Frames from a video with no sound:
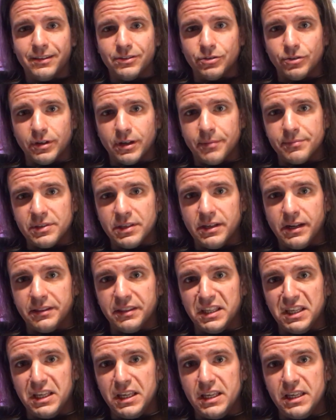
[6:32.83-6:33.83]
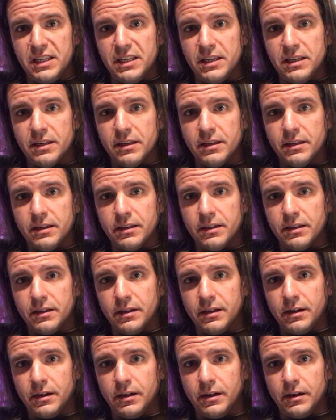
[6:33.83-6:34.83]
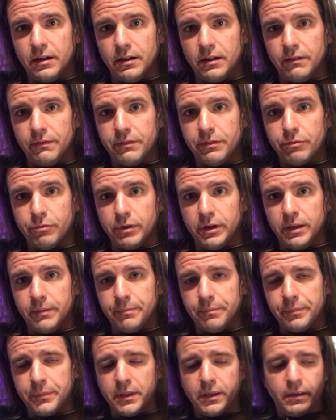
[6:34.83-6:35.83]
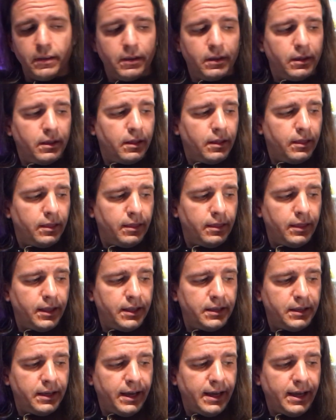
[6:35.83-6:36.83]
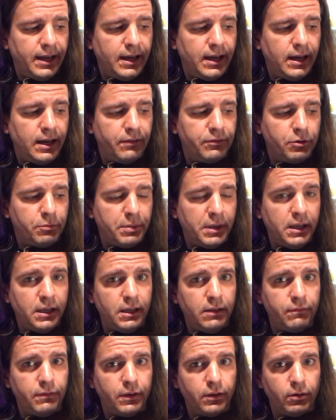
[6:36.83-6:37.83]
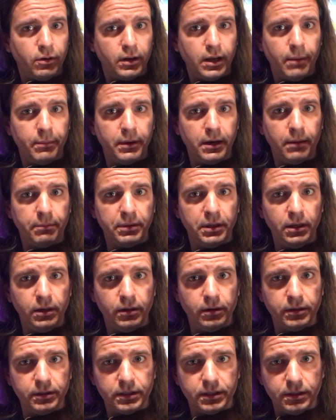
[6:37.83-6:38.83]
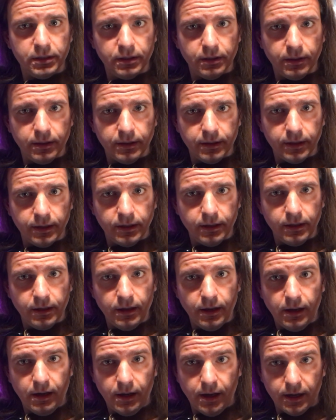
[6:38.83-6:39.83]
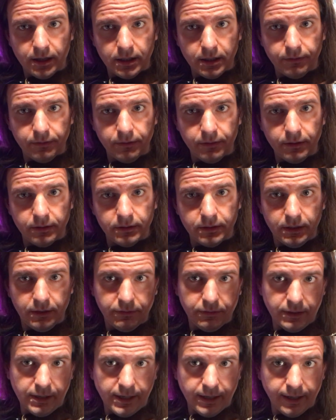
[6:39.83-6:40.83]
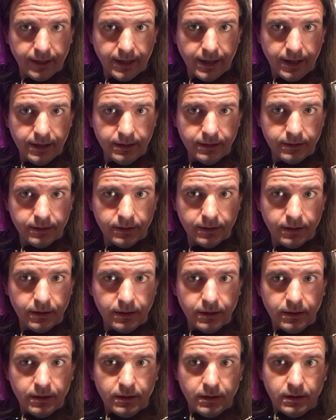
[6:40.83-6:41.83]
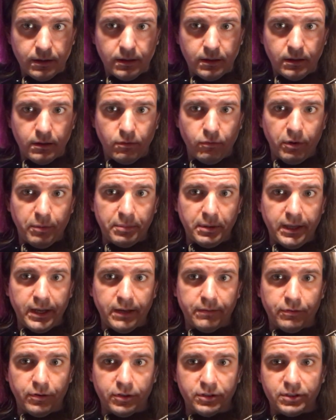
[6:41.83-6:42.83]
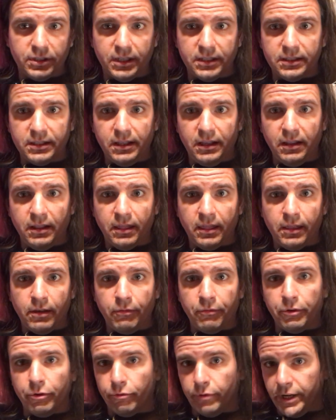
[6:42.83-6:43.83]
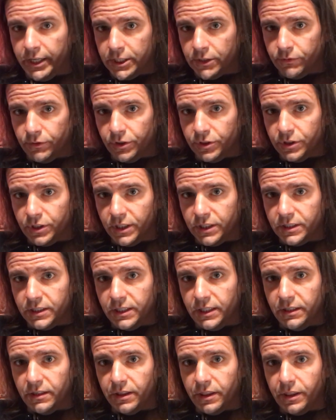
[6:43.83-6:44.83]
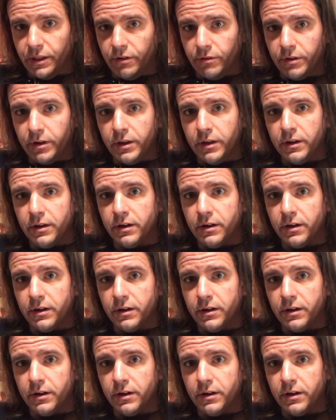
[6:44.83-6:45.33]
So it comes in on the E of 3. And then you have your pinky finger coming up here to the octave D flat again. We play it for a 16th note, we rest for a 16th note.